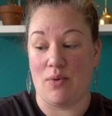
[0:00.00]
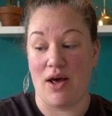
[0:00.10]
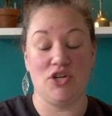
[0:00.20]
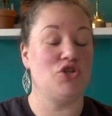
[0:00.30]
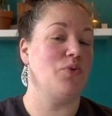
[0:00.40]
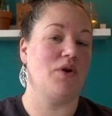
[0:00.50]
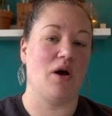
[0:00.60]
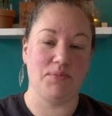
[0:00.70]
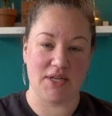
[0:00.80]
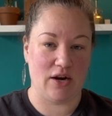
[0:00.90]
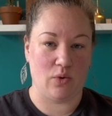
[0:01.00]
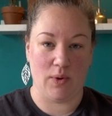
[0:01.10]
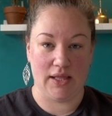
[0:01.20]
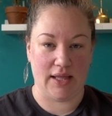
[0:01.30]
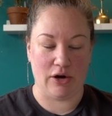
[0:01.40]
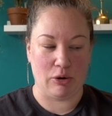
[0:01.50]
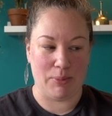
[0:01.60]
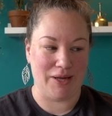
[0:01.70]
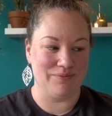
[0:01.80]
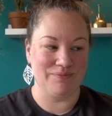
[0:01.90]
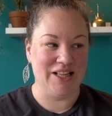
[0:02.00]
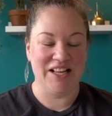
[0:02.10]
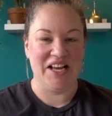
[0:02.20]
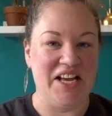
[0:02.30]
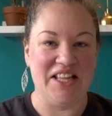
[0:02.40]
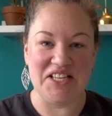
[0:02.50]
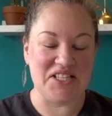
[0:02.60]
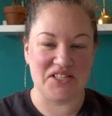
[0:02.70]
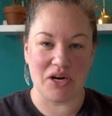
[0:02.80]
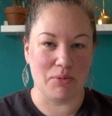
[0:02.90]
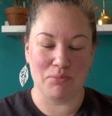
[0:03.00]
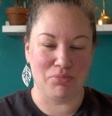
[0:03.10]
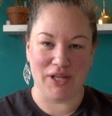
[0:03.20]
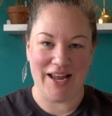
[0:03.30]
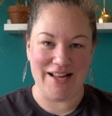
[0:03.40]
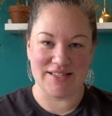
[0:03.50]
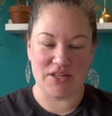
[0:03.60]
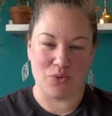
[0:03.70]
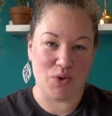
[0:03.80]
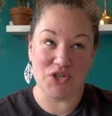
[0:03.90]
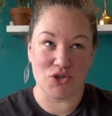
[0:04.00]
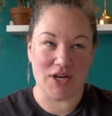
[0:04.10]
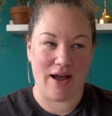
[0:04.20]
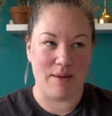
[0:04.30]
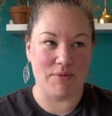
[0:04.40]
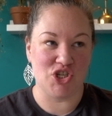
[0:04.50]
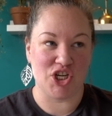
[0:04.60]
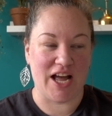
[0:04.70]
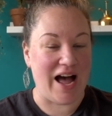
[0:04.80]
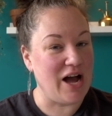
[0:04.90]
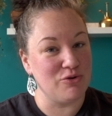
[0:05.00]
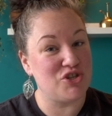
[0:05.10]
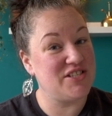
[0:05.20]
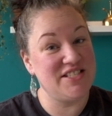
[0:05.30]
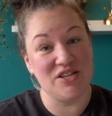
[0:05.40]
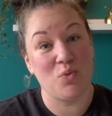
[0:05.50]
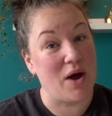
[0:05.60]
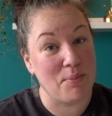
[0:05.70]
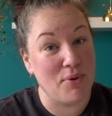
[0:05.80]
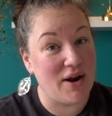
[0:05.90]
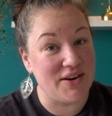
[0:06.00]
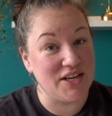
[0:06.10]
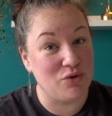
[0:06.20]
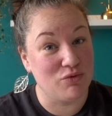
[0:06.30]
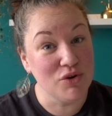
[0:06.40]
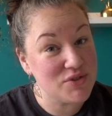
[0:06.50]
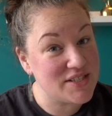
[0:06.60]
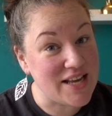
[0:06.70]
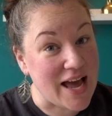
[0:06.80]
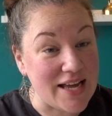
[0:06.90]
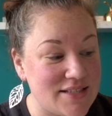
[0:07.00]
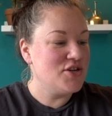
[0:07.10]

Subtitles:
wanted to do an update a week later, but these stubborn plants in the wintertime in Chicago just didn't want to put on any roots yet.